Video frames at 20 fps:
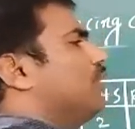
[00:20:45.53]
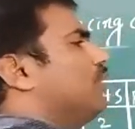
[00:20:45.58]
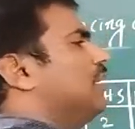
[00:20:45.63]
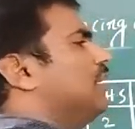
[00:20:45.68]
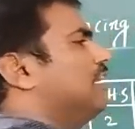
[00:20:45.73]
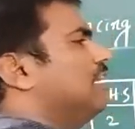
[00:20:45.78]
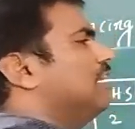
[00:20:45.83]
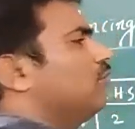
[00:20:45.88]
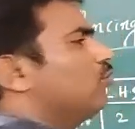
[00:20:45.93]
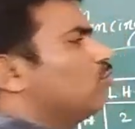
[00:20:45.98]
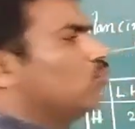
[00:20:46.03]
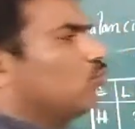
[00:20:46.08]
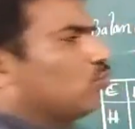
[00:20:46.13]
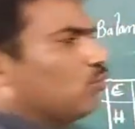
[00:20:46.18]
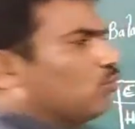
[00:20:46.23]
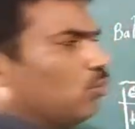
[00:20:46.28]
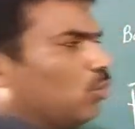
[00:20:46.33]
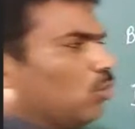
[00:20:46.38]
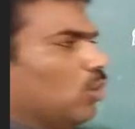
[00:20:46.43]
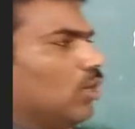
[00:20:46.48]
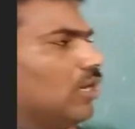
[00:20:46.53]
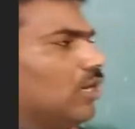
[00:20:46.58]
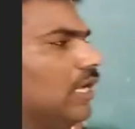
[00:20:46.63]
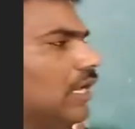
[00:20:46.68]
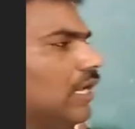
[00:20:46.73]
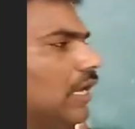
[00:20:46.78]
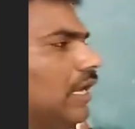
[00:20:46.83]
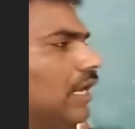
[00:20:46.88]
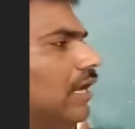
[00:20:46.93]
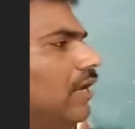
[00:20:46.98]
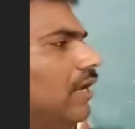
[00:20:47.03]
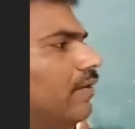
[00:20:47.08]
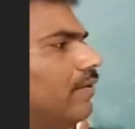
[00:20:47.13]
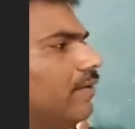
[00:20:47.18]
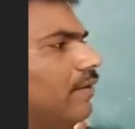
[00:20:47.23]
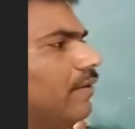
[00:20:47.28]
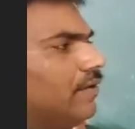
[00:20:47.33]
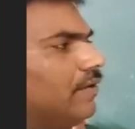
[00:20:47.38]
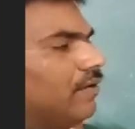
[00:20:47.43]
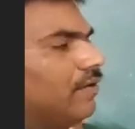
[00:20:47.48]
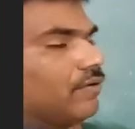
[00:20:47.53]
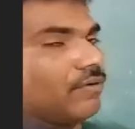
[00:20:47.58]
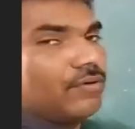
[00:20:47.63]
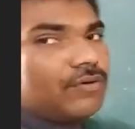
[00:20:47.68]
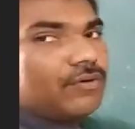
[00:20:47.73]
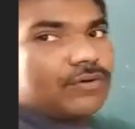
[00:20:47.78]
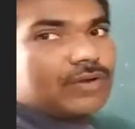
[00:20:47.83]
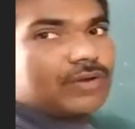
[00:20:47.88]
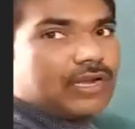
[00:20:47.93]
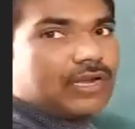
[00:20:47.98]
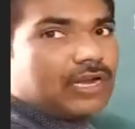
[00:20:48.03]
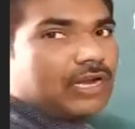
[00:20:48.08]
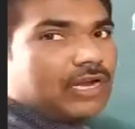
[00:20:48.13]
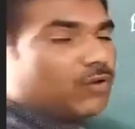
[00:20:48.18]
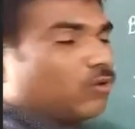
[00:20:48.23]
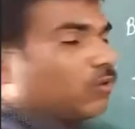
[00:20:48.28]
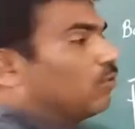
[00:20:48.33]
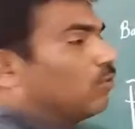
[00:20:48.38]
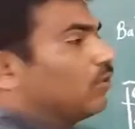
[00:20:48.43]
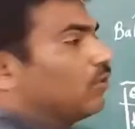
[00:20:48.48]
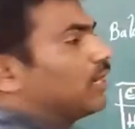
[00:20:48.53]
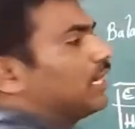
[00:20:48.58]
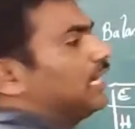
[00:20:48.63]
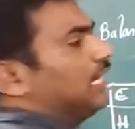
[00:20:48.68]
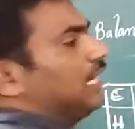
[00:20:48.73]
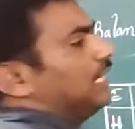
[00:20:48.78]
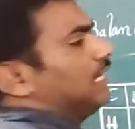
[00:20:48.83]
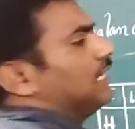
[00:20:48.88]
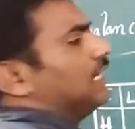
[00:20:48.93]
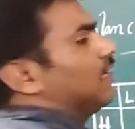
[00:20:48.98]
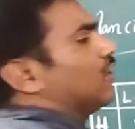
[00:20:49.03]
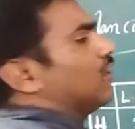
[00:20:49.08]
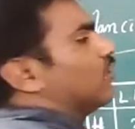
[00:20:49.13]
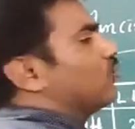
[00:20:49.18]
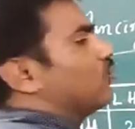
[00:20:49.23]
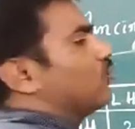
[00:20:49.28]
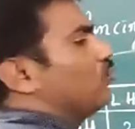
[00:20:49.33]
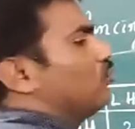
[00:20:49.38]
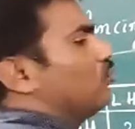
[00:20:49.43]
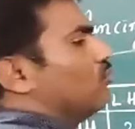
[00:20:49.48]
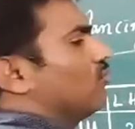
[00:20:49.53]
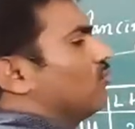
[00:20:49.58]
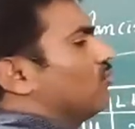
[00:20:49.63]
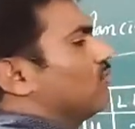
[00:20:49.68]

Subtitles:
be into 2 only. Okay, now don't write here 2.